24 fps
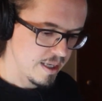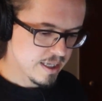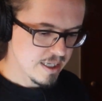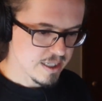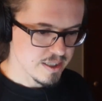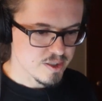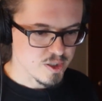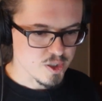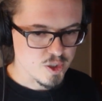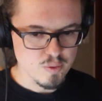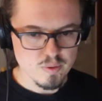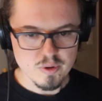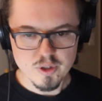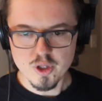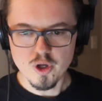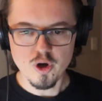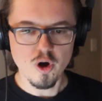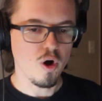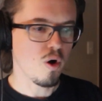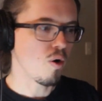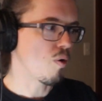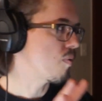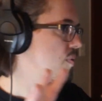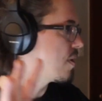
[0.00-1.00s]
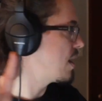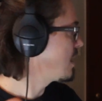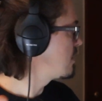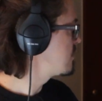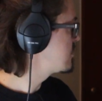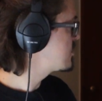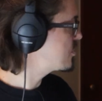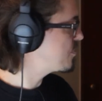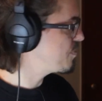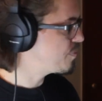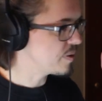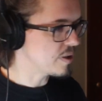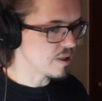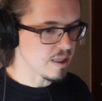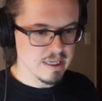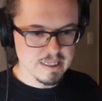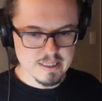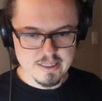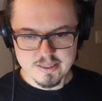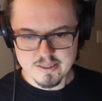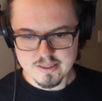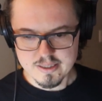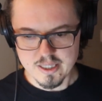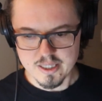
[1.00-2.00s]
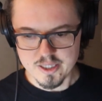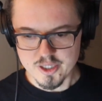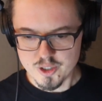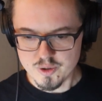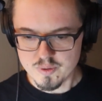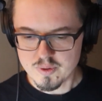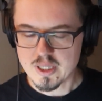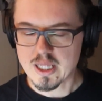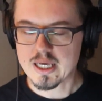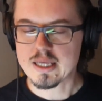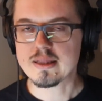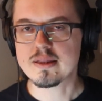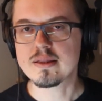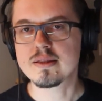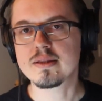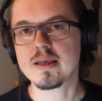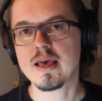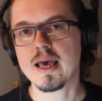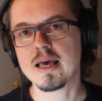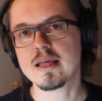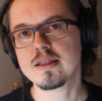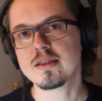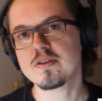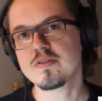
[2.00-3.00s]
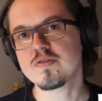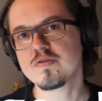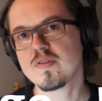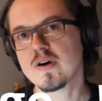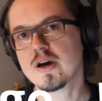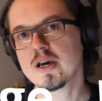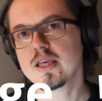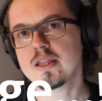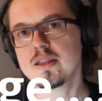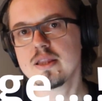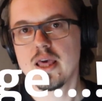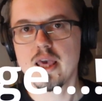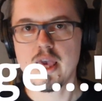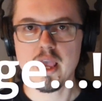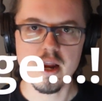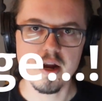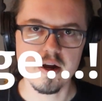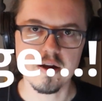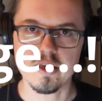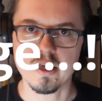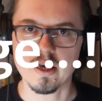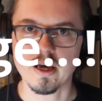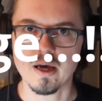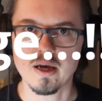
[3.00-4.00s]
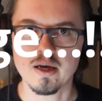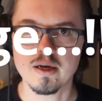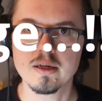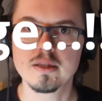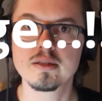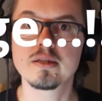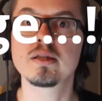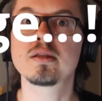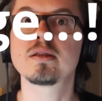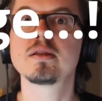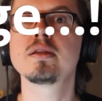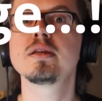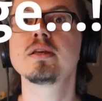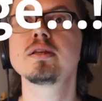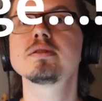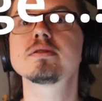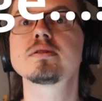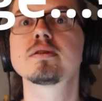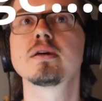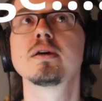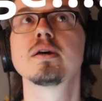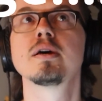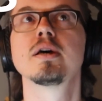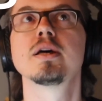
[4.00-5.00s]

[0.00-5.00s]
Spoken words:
is you will go around your place and you will identify an area that needs